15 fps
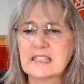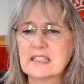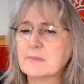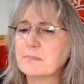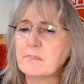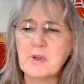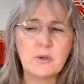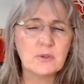
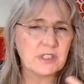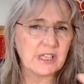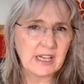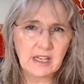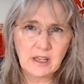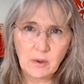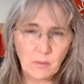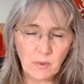
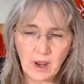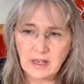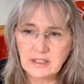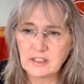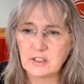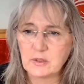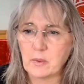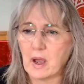Music
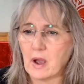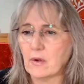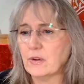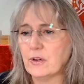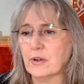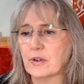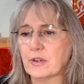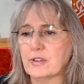works as well.
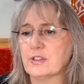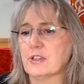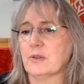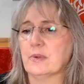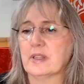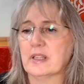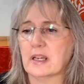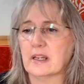You can
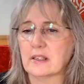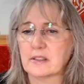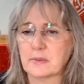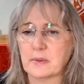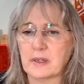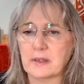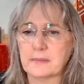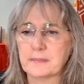do with that as
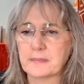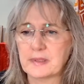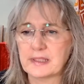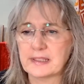well.